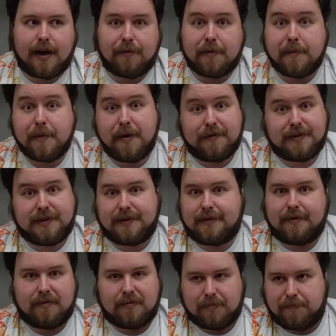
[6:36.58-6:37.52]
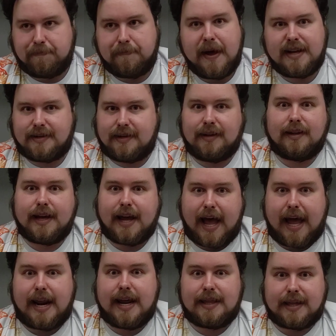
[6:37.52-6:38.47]
removes basically
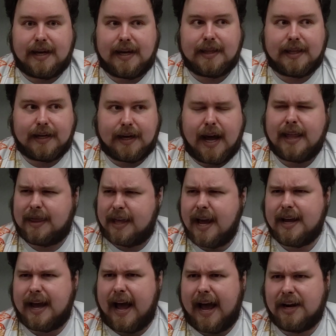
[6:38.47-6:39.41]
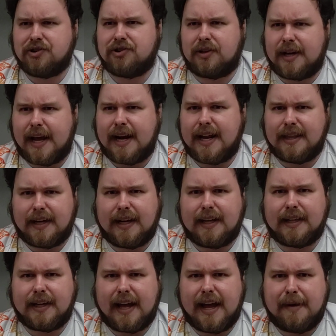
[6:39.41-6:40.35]
anything in the, I think actually anything
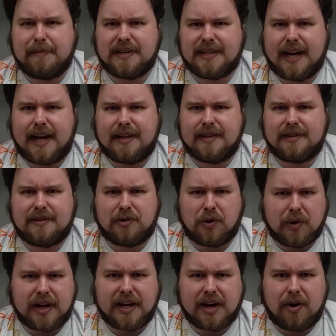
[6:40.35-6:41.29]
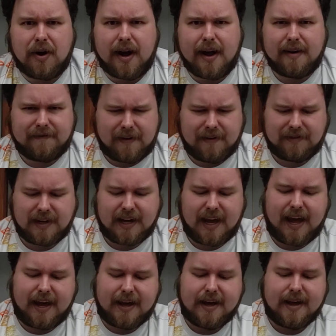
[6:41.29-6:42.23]
in the game besides Green Gohan
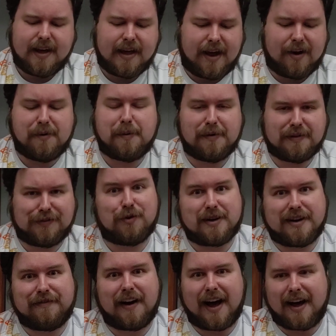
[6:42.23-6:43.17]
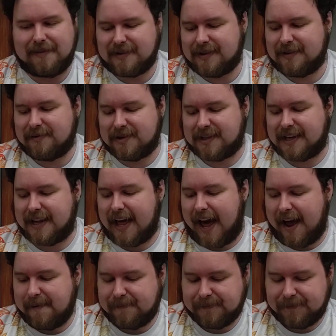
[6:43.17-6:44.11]
50k. It removes 45s, we'll say
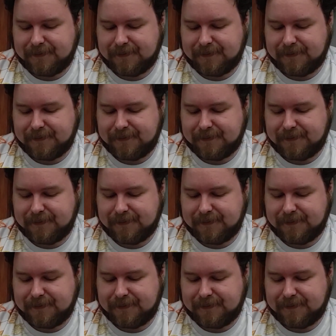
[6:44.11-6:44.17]
that.